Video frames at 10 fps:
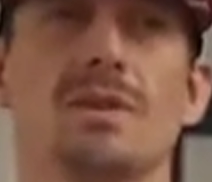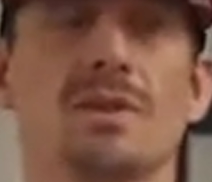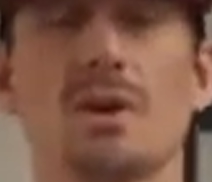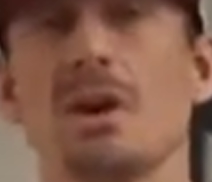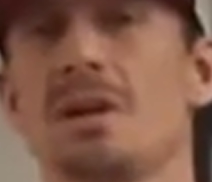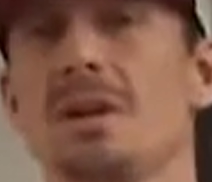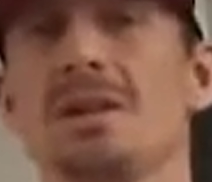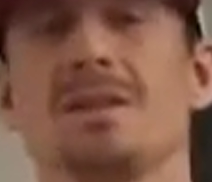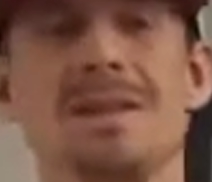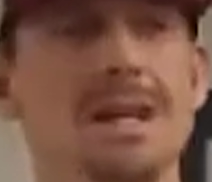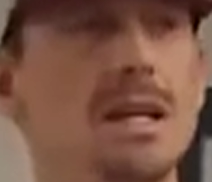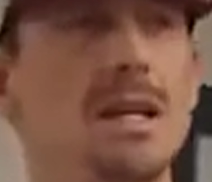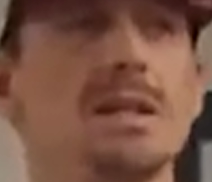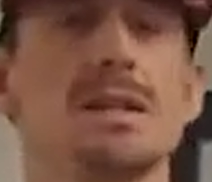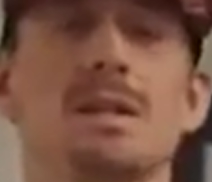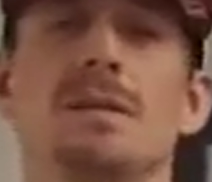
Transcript: talking, eat.